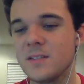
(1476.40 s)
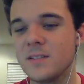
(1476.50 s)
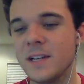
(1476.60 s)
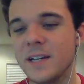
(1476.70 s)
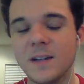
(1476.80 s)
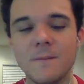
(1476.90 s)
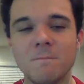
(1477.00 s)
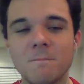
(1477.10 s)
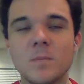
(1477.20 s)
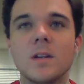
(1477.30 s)
like
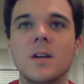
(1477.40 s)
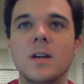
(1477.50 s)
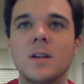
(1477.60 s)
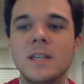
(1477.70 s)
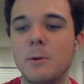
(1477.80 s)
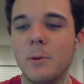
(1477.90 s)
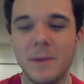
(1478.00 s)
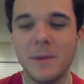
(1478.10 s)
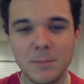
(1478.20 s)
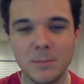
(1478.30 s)
Yeah, we won
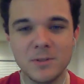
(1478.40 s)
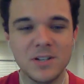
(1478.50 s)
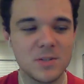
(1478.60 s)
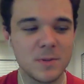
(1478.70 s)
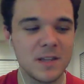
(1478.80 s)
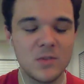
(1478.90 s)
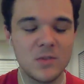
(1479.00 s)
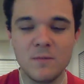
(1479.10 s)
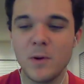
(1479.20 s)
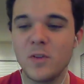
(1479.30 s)
by double digits, but
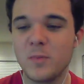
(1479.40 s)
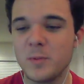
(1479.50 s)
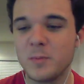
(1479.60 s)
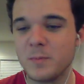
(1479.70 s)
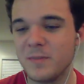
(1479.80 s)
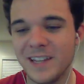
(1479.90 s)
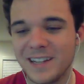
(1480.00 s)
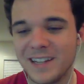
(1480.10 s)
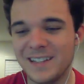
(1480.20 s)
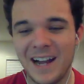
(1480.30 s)
they've both been
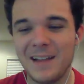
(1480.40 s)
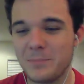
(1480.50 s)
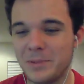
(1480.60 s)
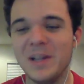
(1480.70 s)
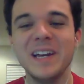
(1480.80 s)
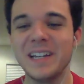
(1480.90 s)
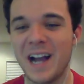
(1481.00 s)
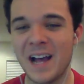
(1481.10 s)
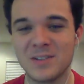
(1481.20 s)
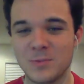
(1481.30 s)
like not
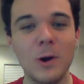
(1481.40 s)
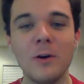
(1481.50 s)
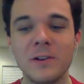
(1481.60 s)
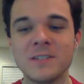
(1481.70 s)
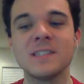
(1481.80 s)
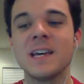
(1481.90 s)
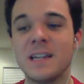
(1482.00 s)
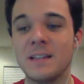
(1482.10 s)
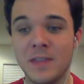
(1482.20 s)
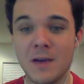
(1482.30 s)
playing as well as
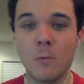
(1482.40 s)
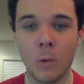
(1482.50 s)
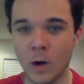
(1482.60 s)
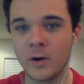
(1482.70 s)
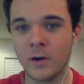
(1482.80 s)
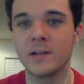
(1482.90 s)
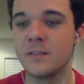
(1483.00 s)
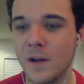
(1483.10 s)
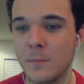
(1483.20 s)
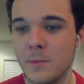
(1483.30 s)
they were
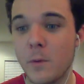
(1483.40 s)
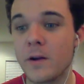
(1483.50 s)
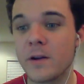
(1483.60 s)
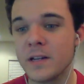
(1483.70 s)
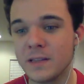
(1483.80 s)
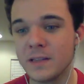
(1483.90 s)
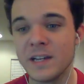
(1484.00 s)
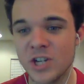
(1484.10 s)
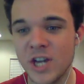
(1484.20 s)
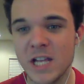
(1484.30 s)
in February and
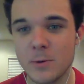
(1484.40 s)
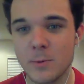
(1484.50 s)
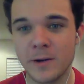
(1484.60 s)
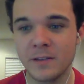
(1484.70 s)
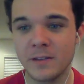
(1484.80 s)
late January.